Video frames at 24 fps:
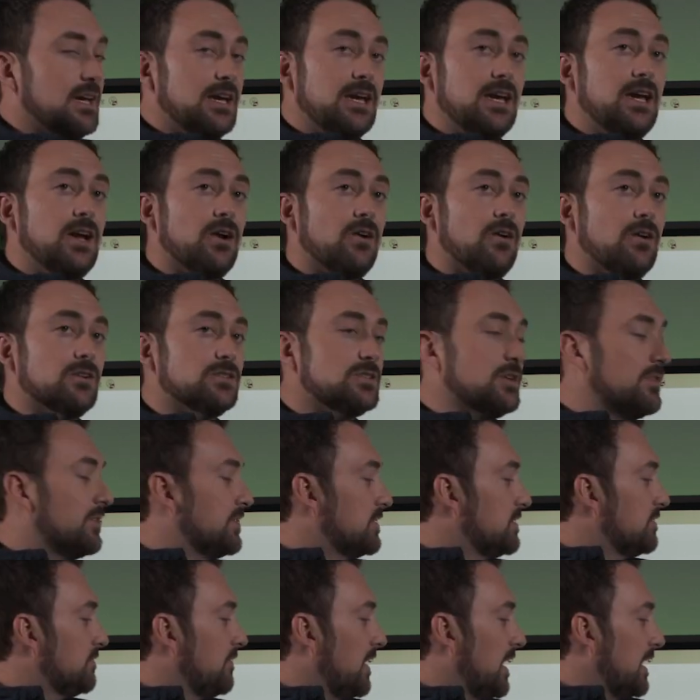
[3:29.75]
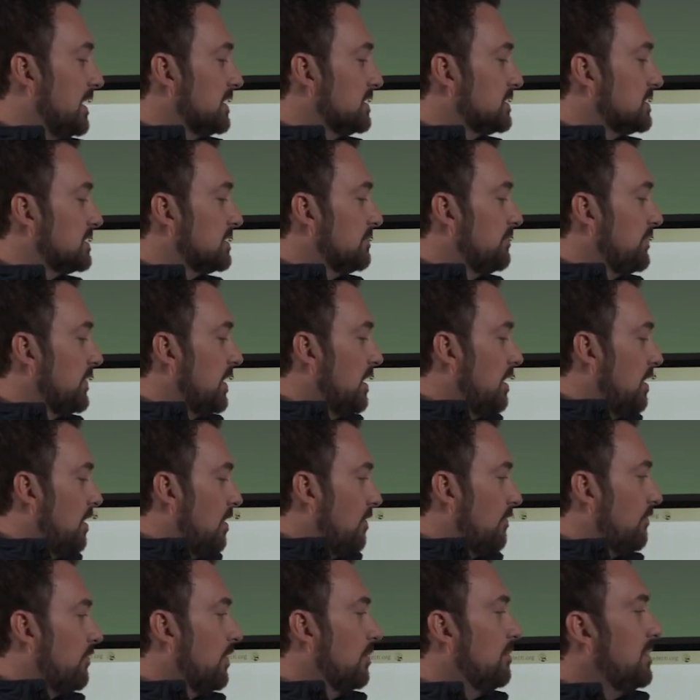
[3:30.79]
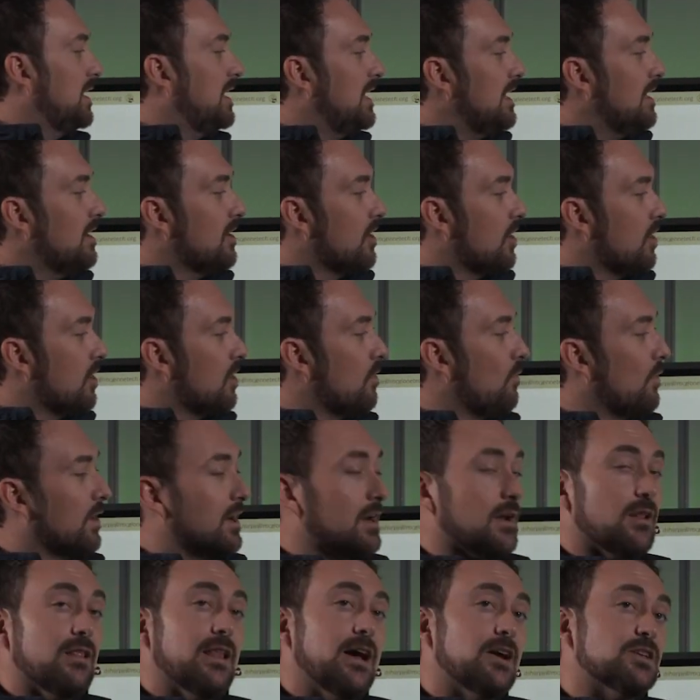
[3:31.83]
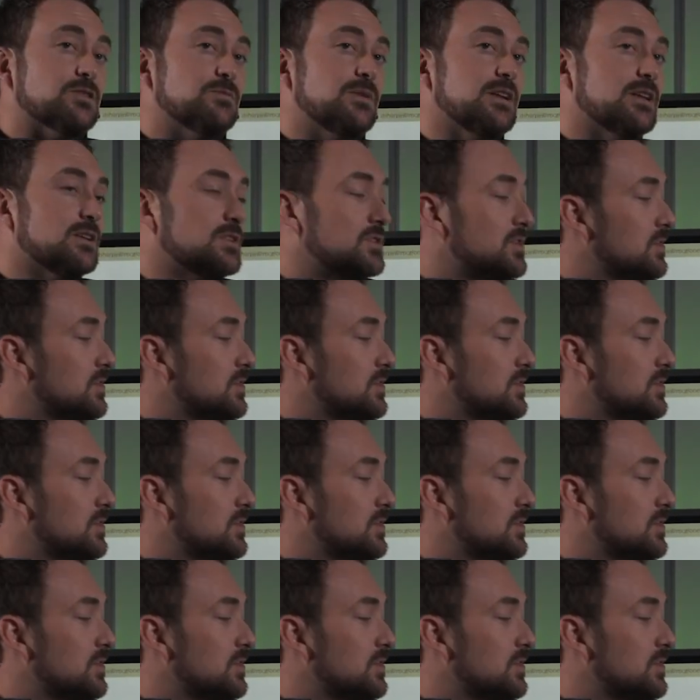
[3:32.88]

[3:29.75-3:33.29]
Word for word: here onto the device. From here, what it allows me to